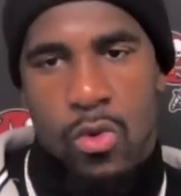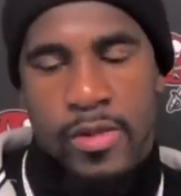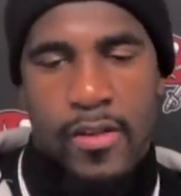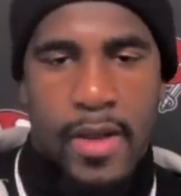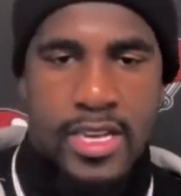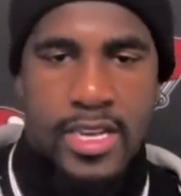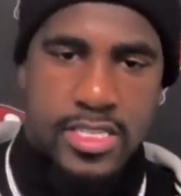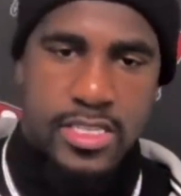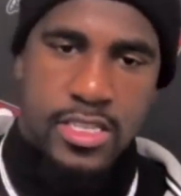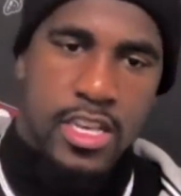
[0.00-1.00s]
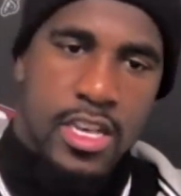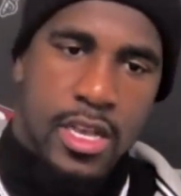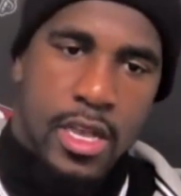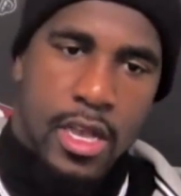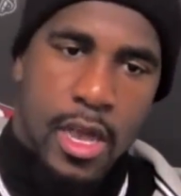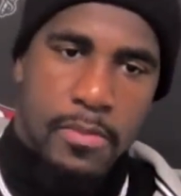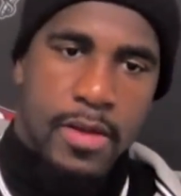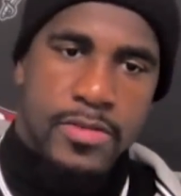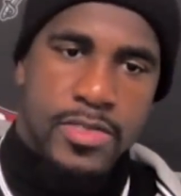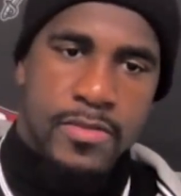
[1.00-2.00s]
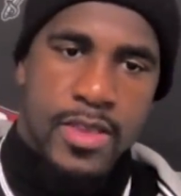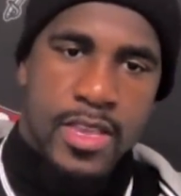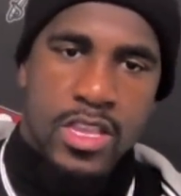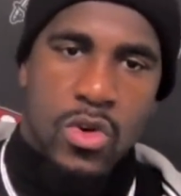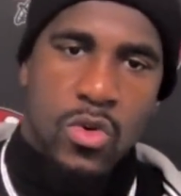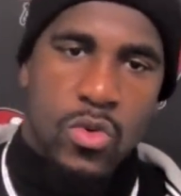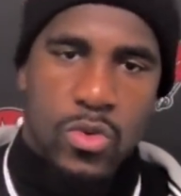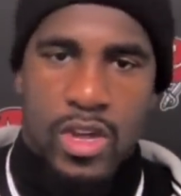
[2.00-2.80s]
and everybody just coming up to me, you know,